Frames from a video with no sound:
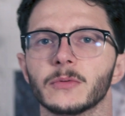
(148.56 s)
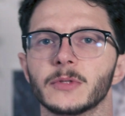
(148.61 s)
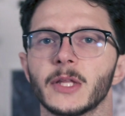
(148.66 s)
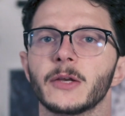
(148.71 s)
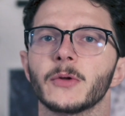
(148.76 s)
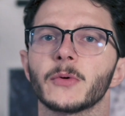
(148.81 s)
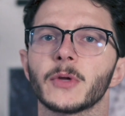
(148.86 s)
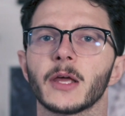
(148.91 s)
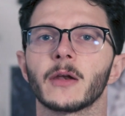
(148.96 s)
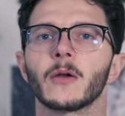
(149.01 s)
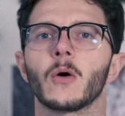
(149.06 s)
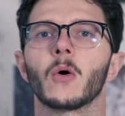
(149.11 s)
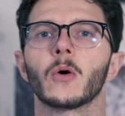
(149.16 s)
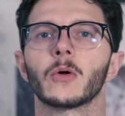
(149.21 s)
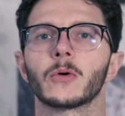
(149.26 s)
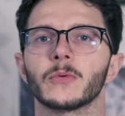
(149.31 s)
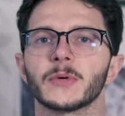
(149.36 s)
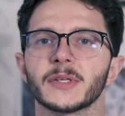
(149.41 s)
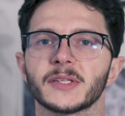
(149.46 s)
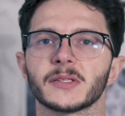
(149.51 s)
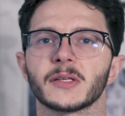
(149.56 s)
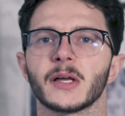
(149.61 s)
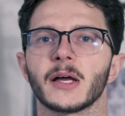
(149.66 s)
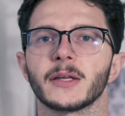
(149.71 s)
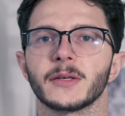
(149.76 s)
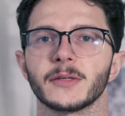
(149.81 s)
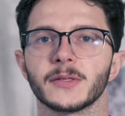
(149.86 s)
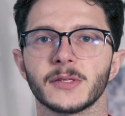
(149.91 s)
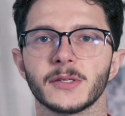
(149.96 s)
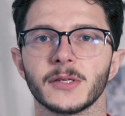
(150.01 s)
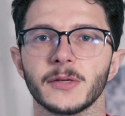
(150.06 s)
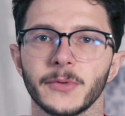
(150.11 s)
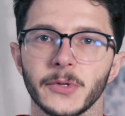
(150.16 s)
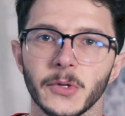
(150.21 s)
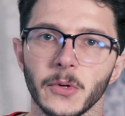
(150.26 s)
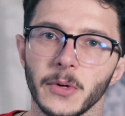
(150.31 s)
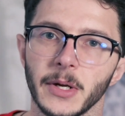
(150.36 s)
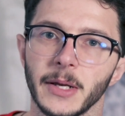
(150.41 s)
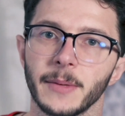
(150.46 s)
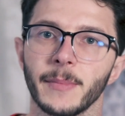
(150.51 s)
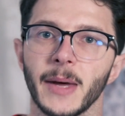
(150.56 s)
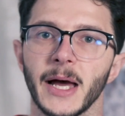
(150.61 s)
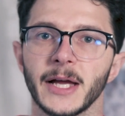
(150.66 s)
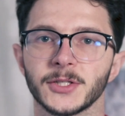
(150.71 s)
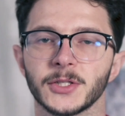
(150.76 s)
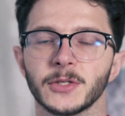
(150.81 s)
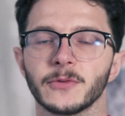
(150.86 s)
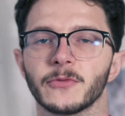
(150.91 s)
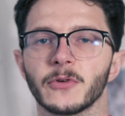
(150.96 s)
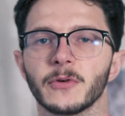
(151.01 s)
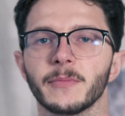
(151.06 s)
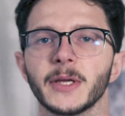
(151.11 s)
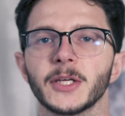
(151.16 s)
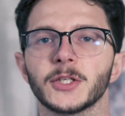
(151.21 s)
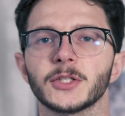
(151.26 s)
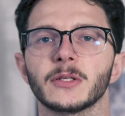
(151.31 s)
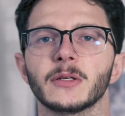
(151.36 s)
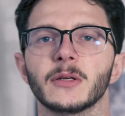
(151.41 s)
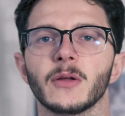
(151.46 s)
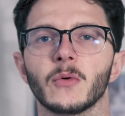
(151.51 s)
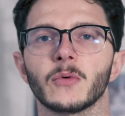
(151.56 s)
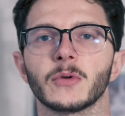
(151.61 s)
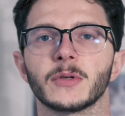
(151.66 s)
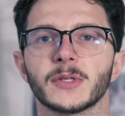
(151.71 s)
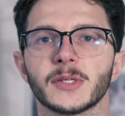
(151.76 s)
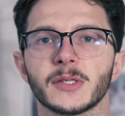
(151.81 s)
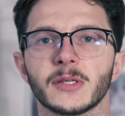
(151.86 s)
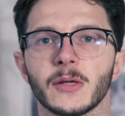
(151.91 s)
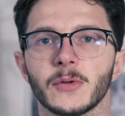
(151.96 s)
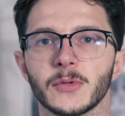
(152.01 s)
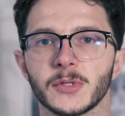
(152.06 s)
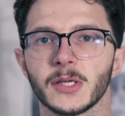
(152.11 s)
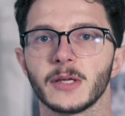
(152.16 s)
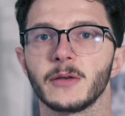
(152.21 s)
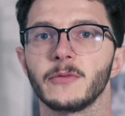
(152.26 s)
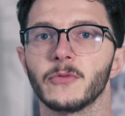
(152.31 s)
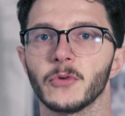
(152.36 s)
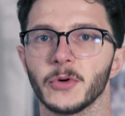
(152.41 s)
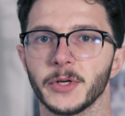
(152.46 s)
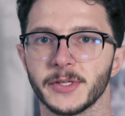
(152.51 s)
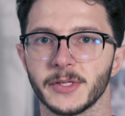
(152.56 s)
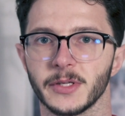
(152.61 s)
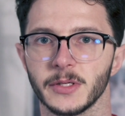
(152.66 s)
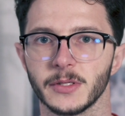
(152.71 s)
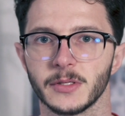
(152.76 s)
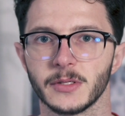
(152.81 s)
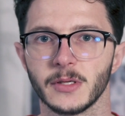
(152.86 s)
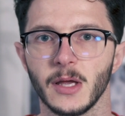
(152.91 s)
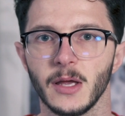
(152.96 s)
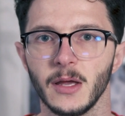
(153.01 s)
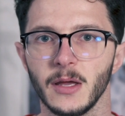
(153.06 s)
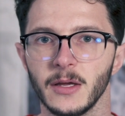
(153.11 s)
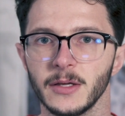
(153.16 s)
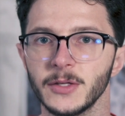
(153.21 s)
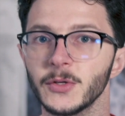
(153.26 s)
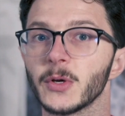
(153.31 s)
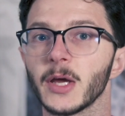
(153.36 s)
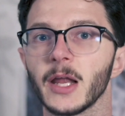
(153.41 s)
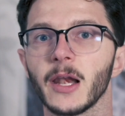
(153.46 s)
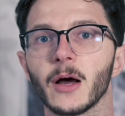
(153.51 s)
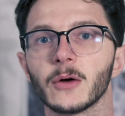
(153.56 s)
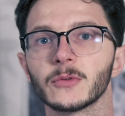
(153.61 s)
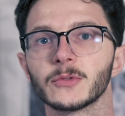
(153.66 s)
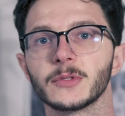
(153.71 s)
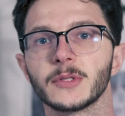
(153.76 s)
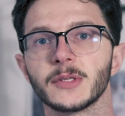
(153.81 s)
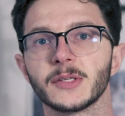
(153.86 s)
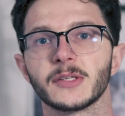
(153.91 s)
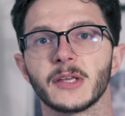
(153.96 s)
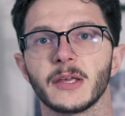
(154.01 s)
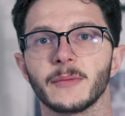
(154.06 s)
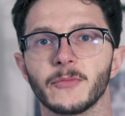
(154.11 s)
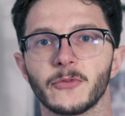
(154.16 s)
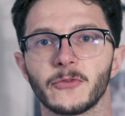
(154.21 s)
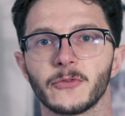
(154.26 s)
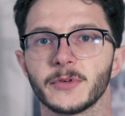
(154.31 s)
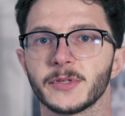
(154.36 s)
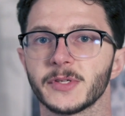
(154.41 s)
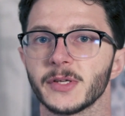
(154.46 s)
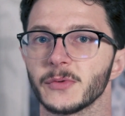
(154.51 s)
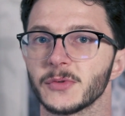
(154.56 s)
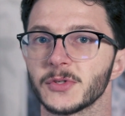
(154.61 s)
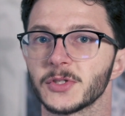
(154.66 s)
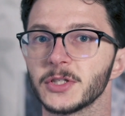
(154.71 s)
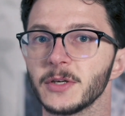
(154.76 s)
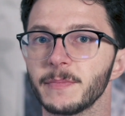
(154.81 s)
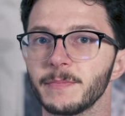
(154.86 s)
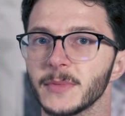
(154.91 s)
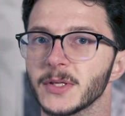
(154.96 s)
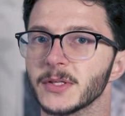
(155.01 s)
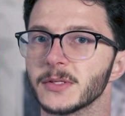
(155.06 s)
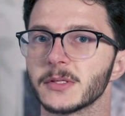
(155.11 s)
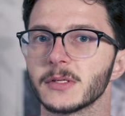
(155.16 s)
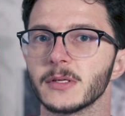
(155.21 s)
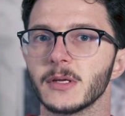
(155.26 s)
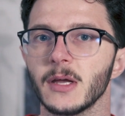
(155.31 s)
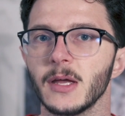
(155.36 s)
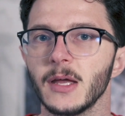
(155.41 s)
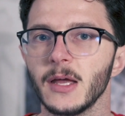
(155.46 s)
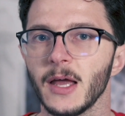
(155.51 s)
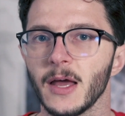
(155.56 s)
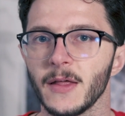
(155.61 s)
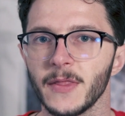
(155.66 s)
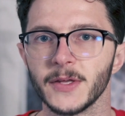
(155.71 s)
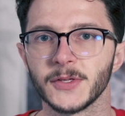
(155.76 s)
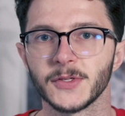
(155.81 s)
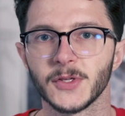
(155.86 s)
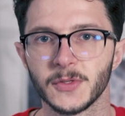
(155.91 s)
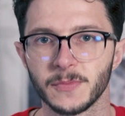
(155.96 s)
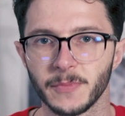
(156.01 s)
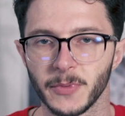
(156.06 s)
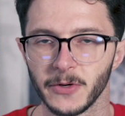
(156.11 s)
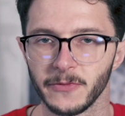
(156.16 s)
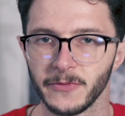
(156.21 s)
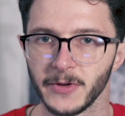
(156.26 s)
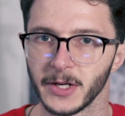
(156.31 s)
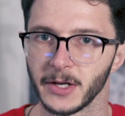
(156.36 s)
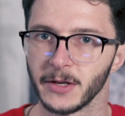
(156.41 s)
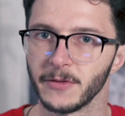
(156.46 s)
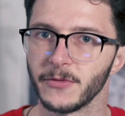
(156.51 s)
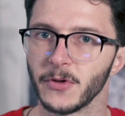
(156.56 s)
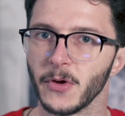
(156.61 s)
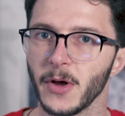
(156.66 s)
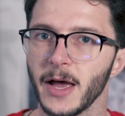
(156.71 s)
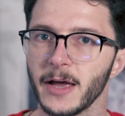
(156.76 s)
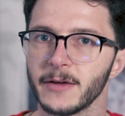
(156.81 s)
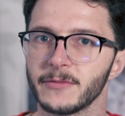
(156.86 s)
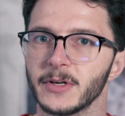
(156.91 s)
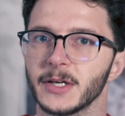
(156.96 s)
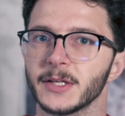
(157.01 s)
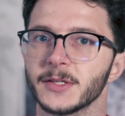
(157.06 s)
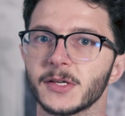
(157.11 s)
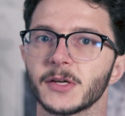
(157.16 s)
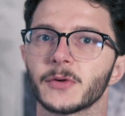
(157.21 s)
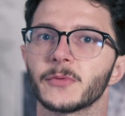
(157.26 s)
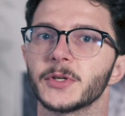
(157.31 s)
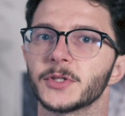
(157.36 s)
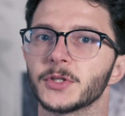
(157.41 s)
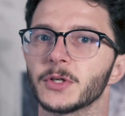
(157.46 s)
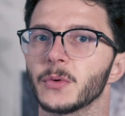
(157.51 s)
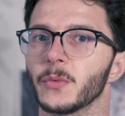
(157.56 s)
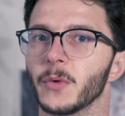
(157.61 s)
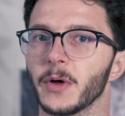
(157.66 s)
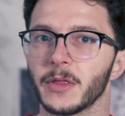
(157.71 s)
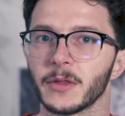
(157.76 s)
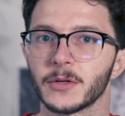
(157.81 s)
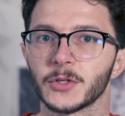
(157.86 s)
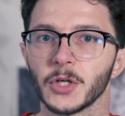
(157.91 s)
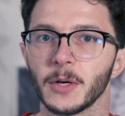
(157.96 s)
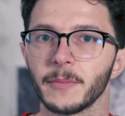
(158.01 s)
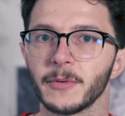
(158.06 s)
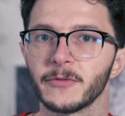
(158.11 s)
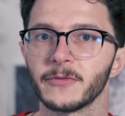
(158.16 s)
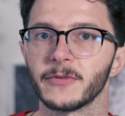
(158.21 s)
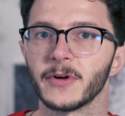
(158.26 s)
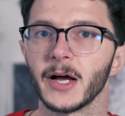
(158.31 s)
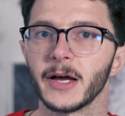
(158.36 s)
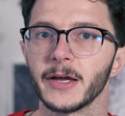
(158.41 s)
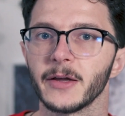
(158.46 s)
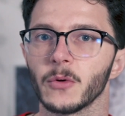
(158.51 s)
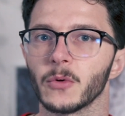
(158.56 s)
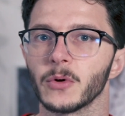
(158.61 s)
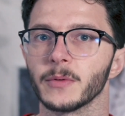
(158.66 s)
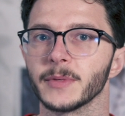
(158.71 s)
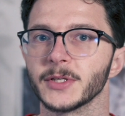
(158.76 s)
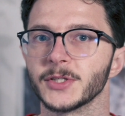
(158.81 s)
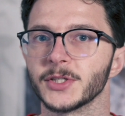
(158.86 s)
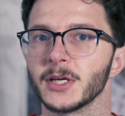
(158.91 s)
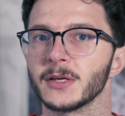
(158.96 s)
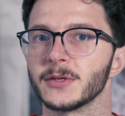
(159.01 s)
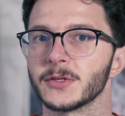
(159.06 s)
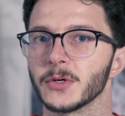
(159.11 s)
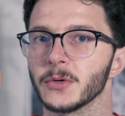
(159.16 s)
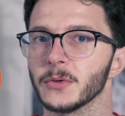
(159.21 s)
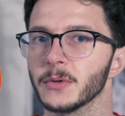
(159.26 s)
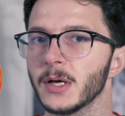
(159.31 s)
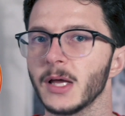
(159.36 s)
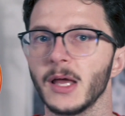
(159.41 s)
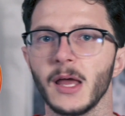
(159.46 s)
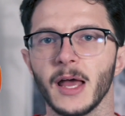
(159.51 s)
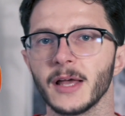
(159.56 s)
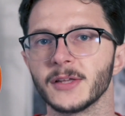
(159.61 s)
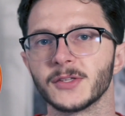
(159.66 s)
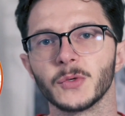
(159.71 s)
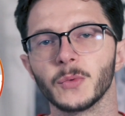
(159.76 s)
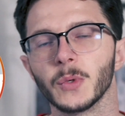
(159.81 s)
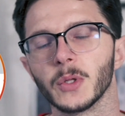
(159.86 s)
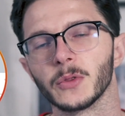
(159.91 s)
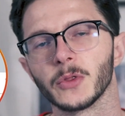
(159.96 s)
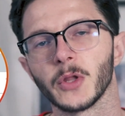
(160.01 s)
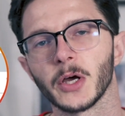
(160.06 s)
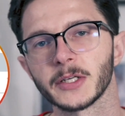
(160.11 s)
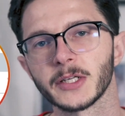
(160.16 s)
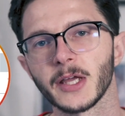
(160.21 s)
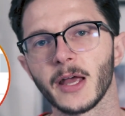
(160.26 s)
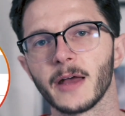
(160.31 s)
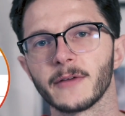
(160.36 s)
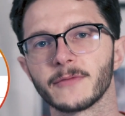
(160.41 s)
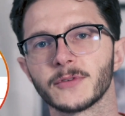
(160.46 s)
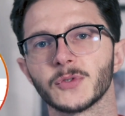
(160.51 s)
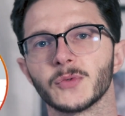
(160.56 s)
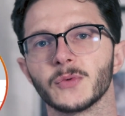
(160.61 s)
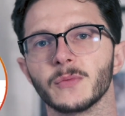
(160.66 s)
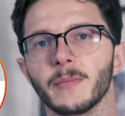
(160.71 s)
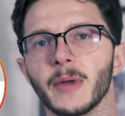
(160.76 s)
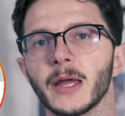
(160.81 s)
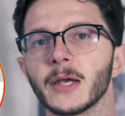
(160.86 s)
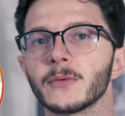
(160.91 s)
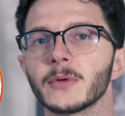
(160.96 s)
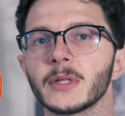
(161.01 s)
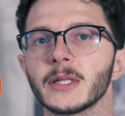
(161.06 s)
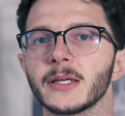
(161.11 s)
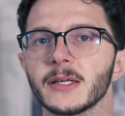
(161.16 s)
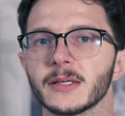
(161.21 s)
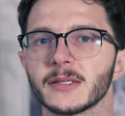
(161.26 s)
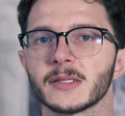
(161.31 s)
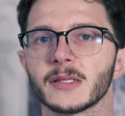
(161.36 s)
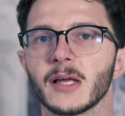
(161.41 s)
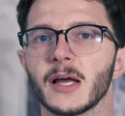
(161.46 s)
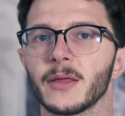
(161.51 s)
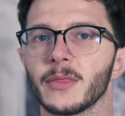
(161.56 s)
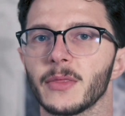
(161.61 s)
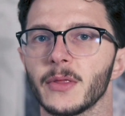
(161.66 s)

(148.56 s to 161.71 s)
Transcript: that you can auto-assign serial and batch information on sales invoices. You can now do the same for sales shipments. This is perfect if you have an integration with Shopify or Magento, as you will not have to manually assign